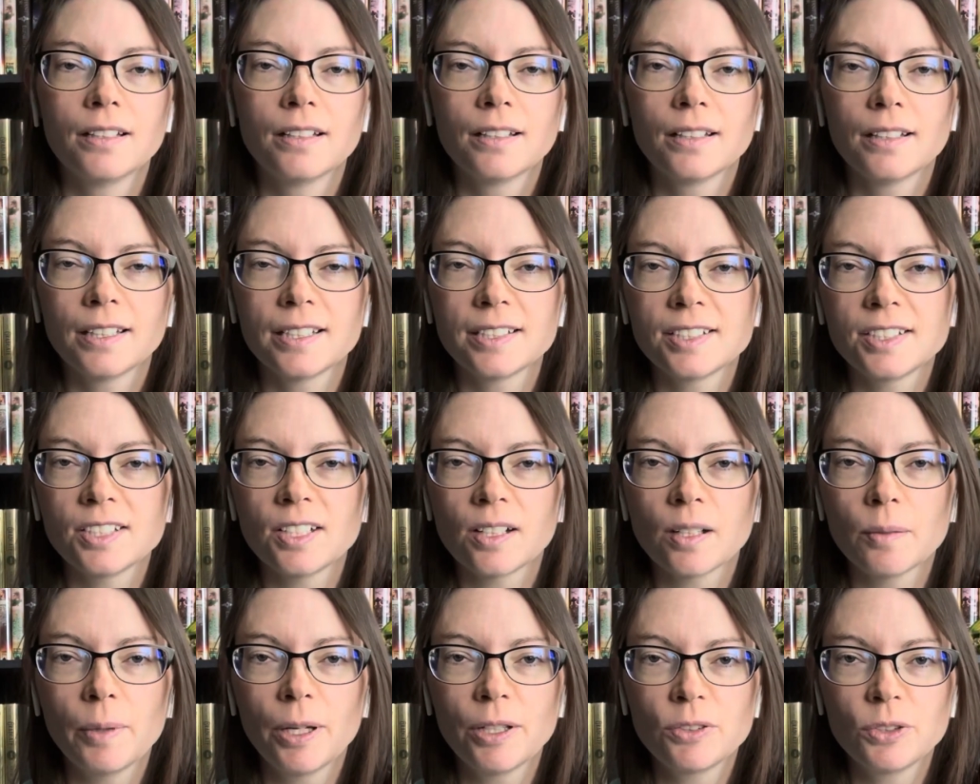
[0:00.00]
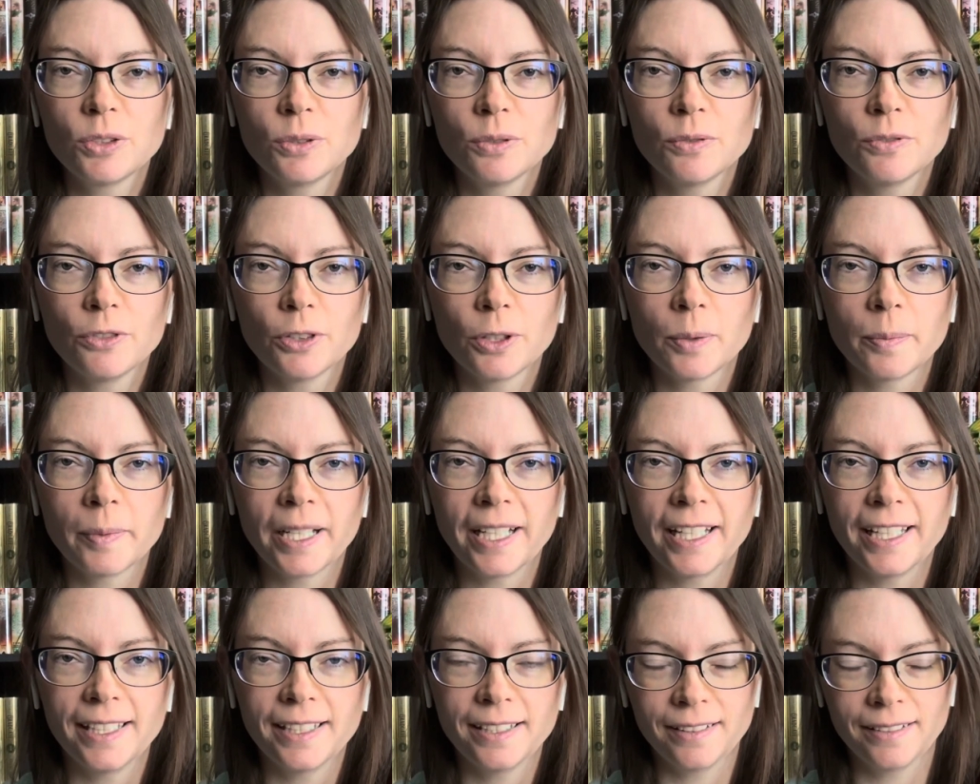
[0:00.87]
Let's talk about Dune for a
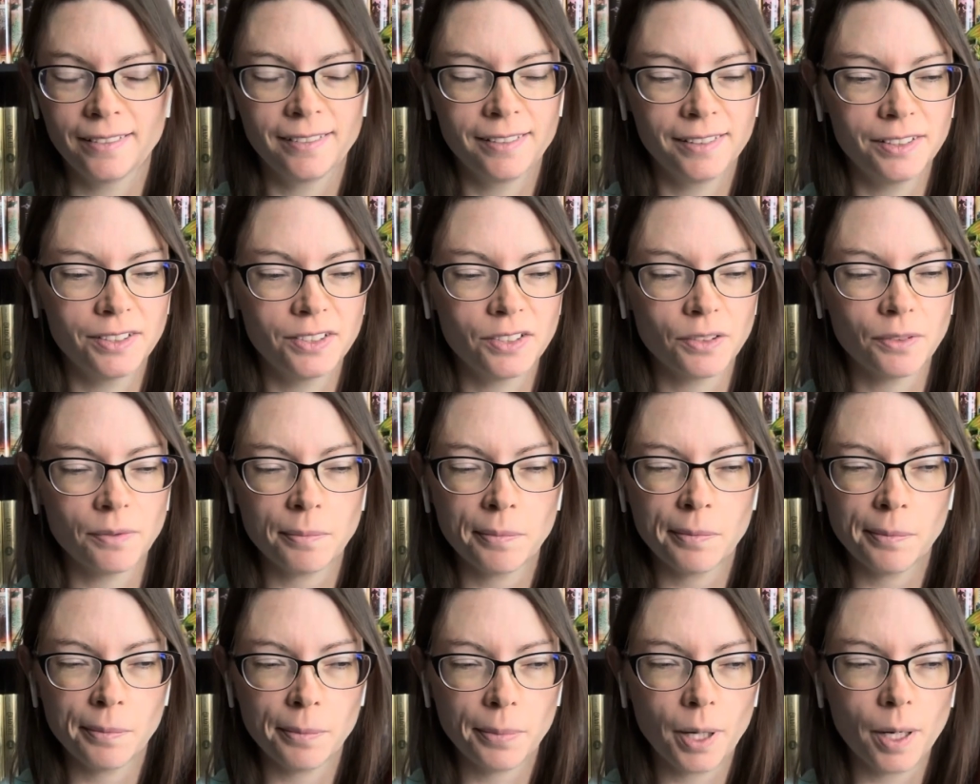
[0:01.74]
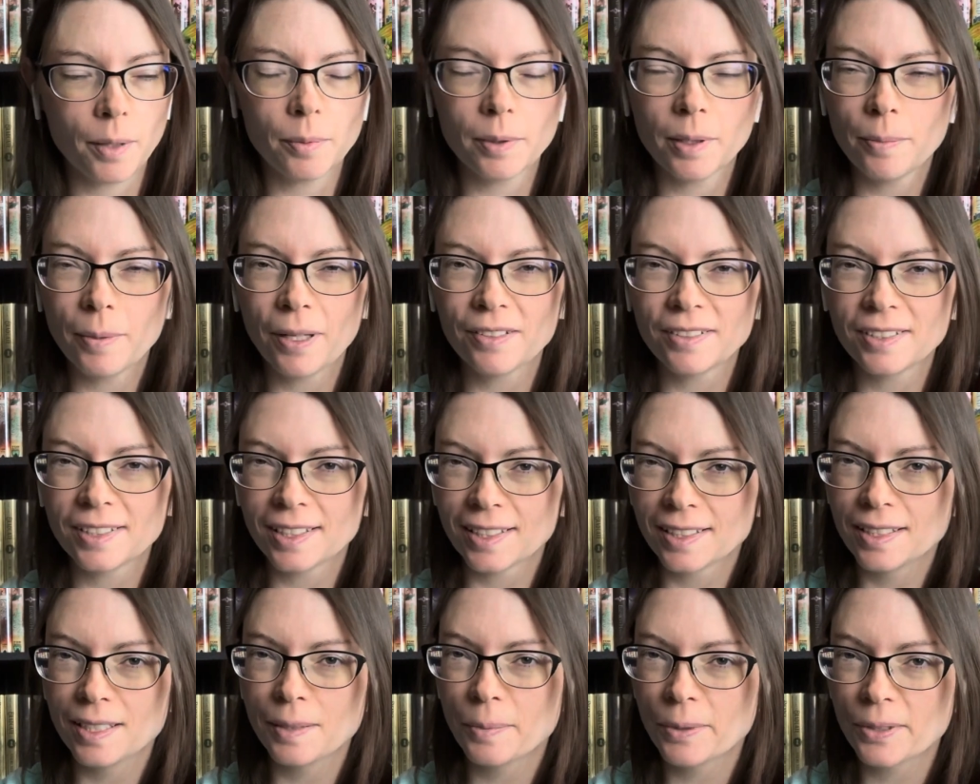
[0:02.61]
minute. So I'm probably about
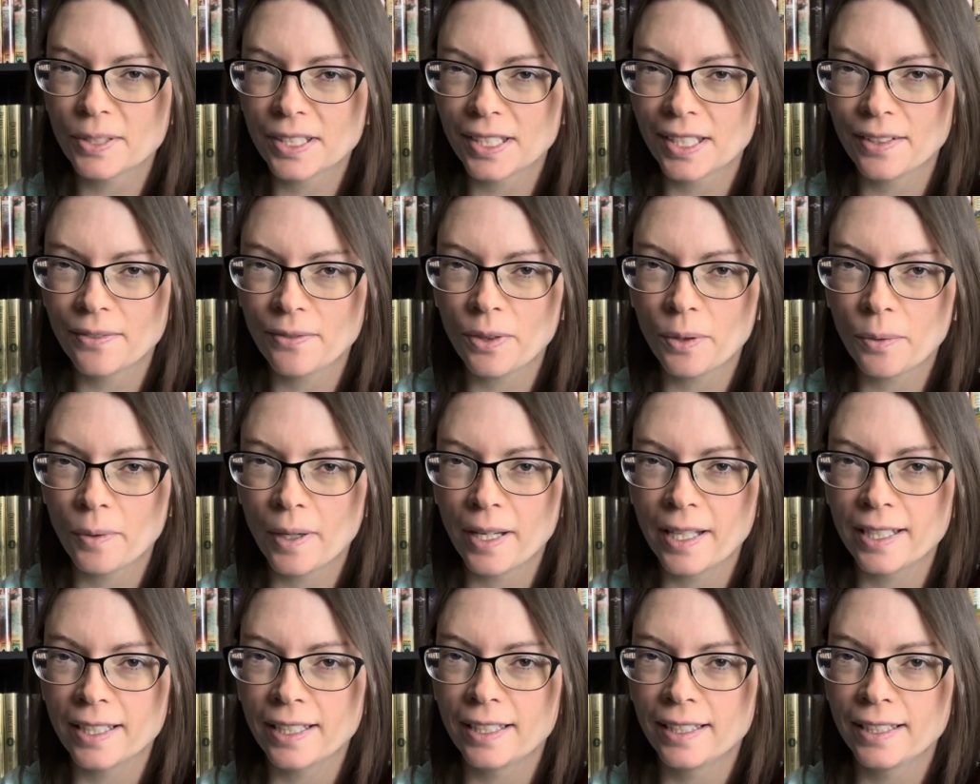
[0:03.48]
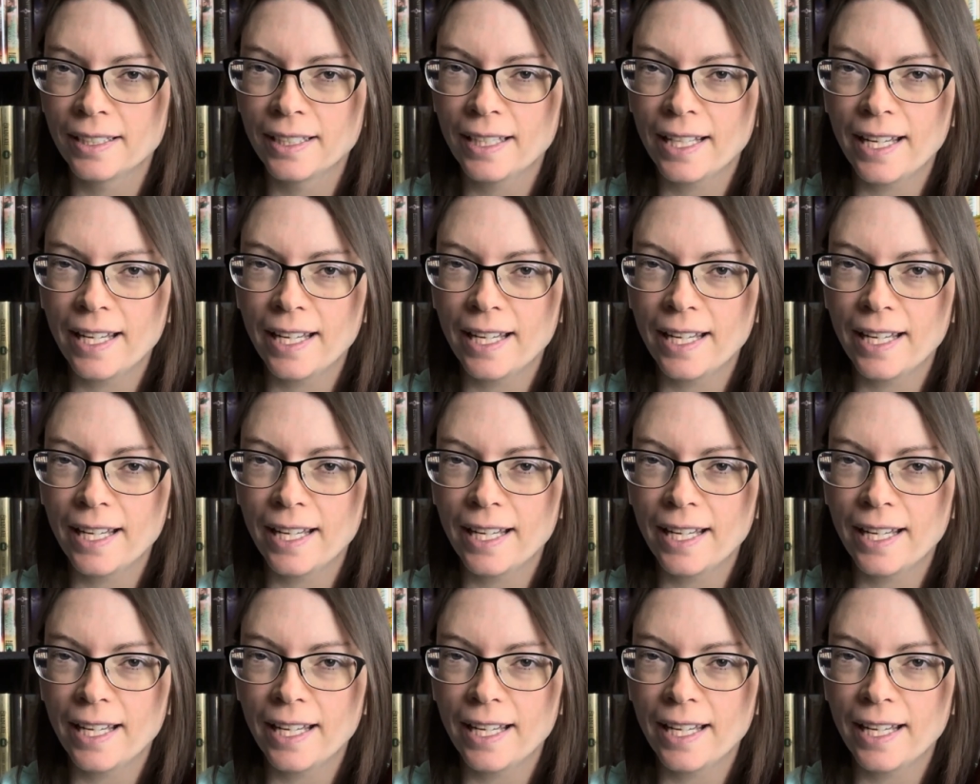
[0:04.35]
60% of the way in,